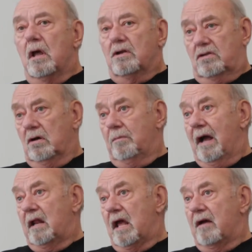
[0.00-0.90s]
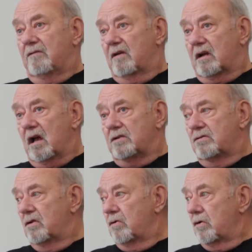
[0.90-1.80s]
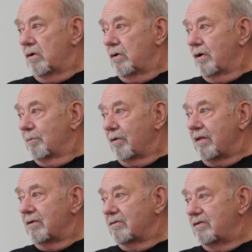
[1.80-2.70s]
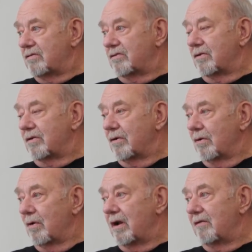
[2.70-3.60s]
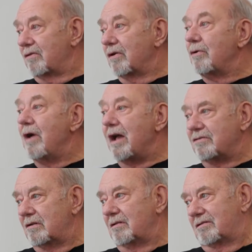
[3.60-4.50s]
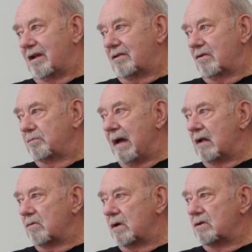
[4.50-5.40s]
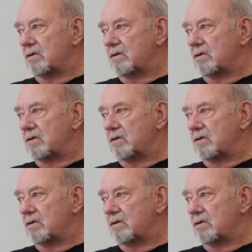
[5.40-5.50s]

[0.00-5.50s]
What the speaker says: still might have a cousin or brother or sister or whatever who hasn't set those boundaries.